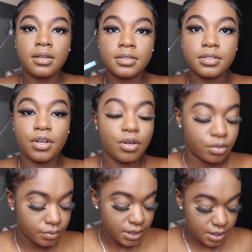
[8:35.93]

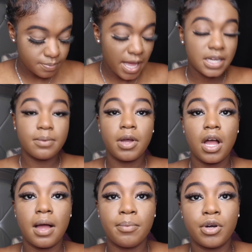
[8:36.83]
So this is my lip
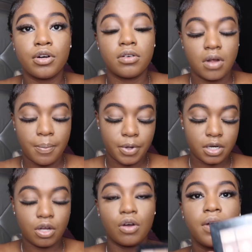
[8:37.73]
combo. I'm
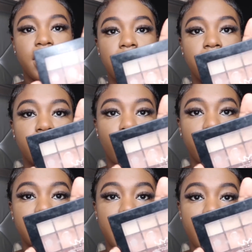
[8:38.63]
gonna go in
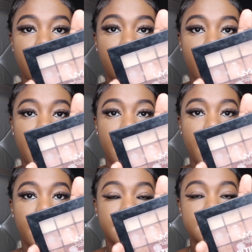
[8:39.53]
with the
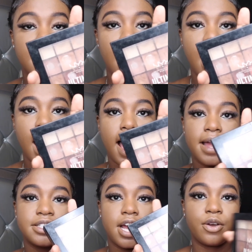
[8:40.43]
NYX
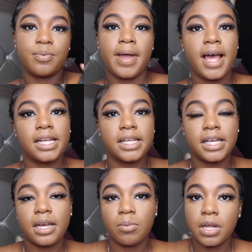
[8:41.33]
eyeshadow palette,
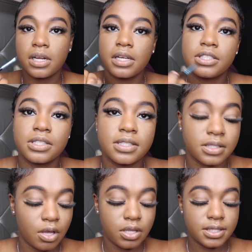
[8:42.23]
and I'm gonna
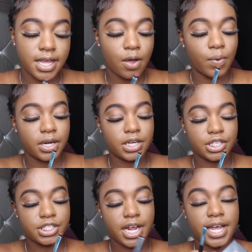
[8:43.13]
just take one of the
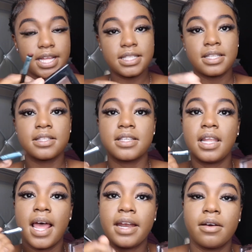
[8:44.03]
shades to
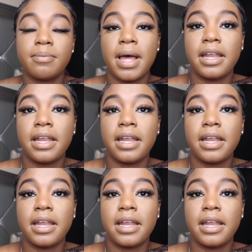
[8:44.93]
line up my